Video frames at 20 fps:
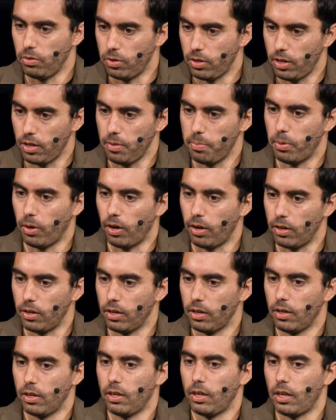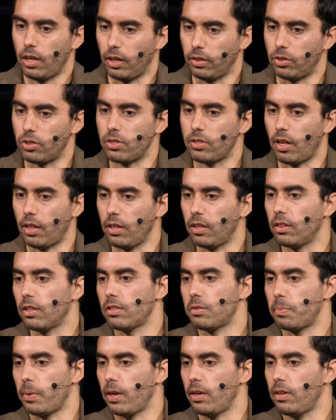keep on understanding the
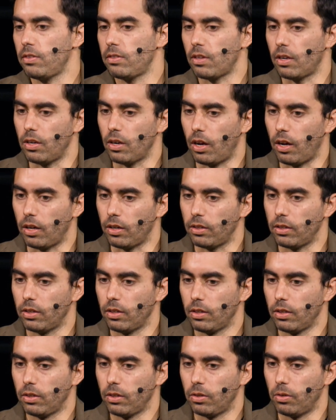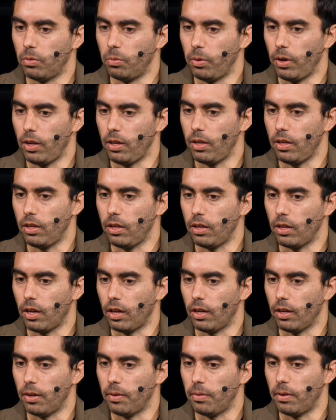space and not really
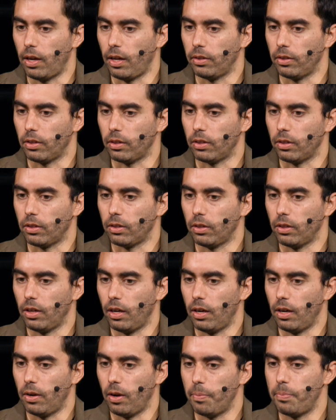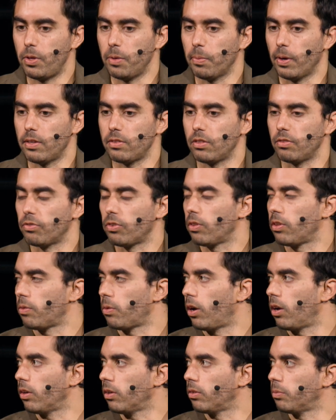optimizing for the
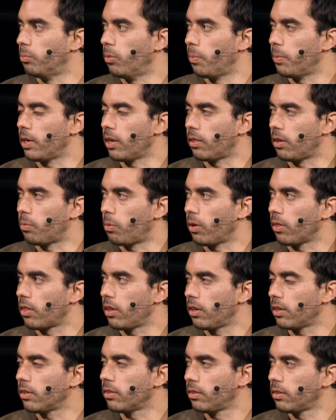wrong moment on the wrong thing.